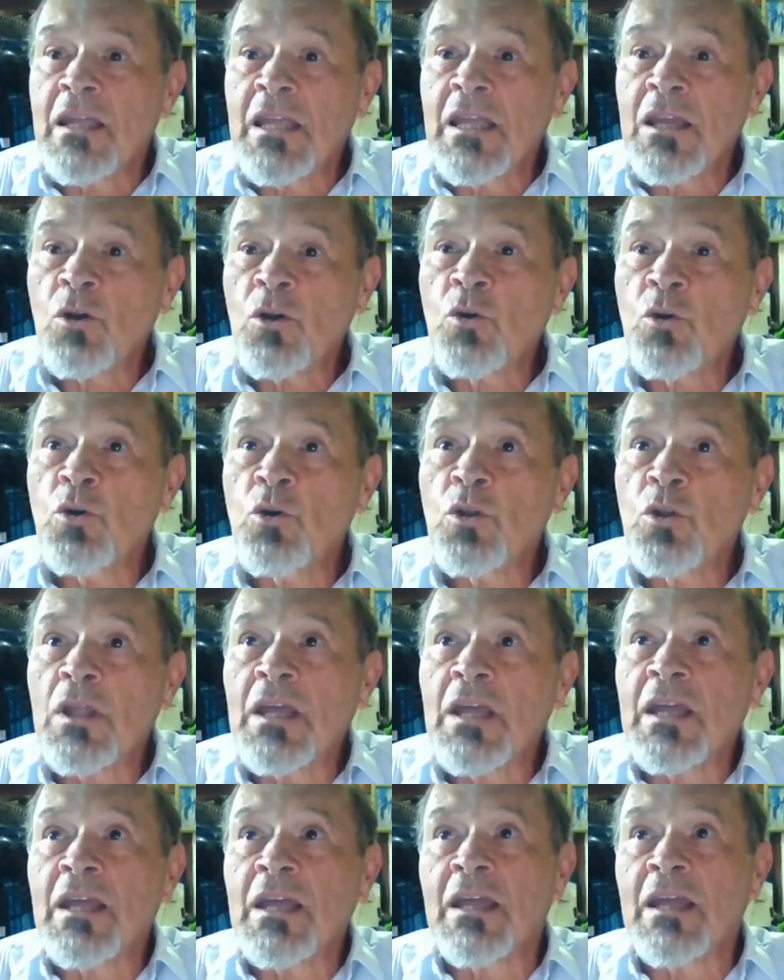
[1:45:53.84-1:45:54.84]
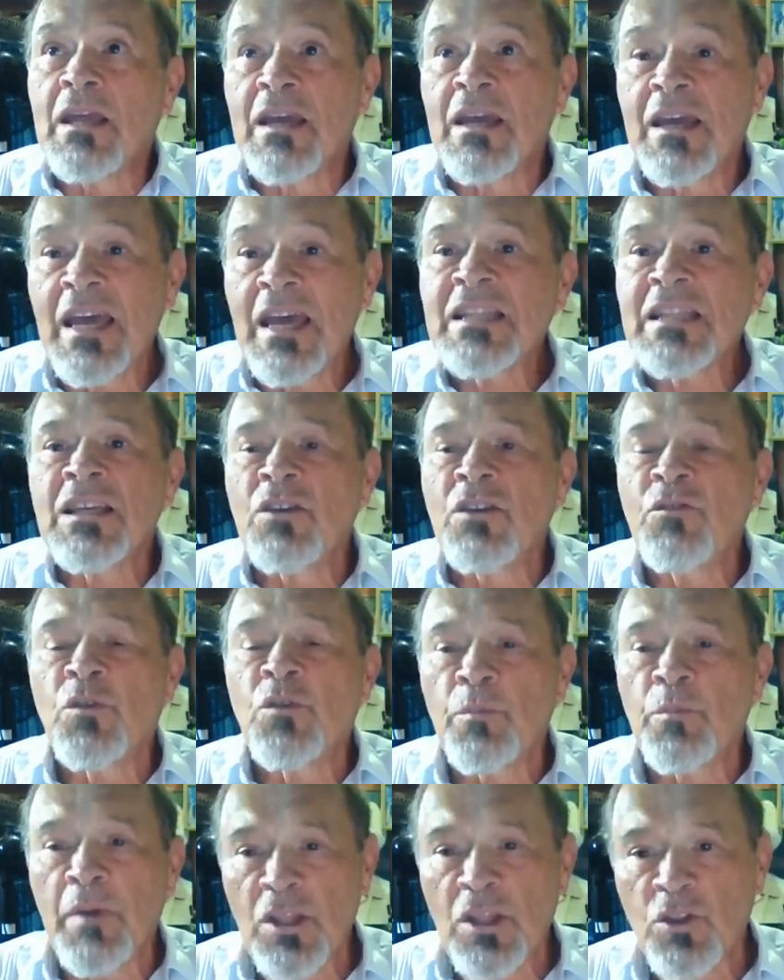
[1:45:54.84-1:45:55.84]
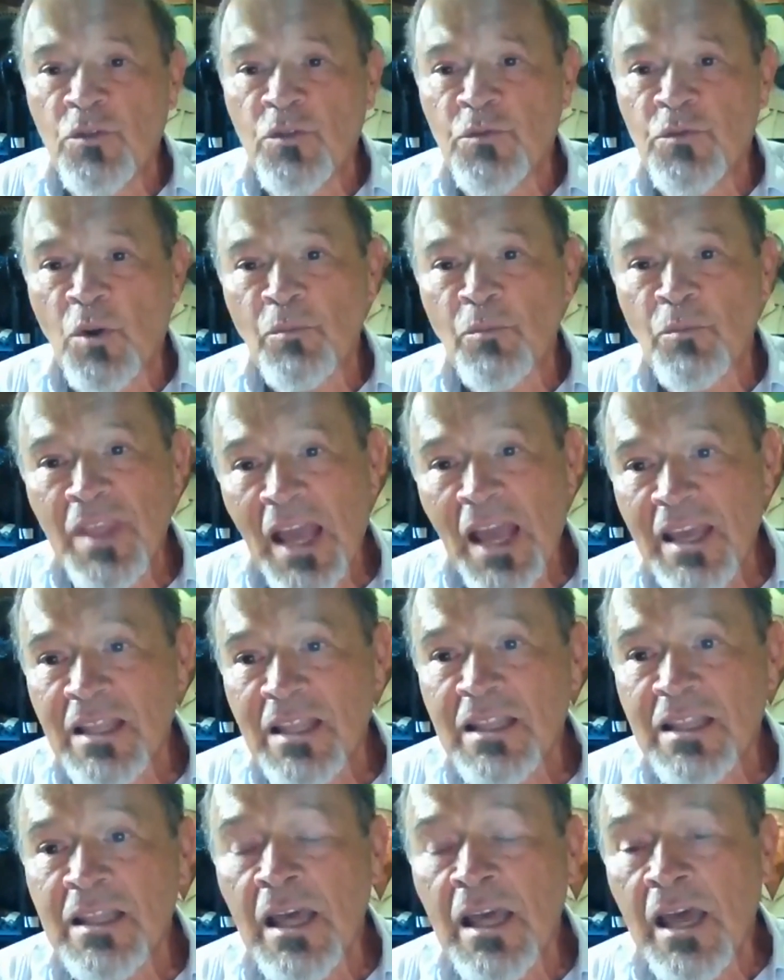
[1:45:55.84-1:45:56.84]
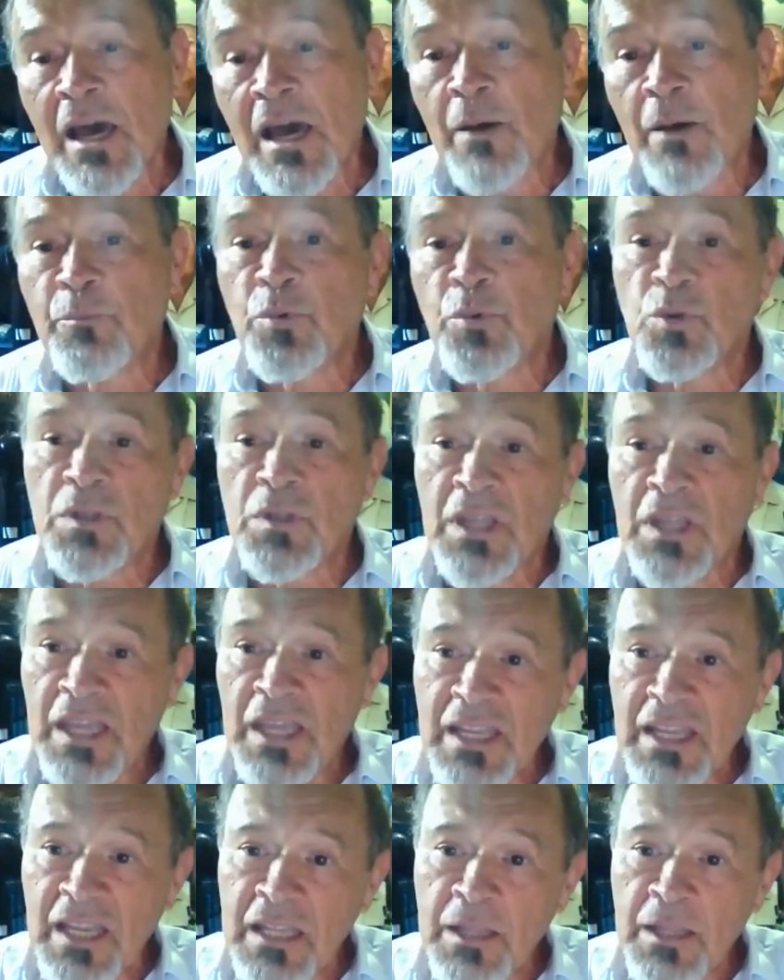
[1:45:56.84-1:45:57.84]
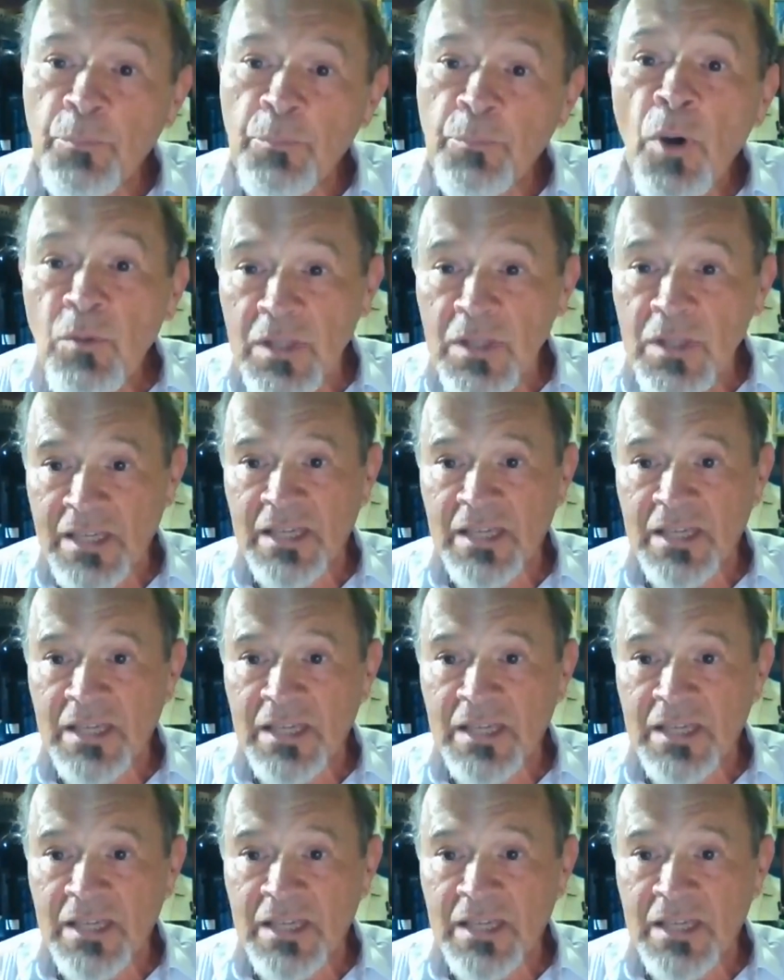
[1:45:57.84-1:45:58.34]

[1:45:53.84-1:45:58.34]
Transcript: could get information from science and put it in the public.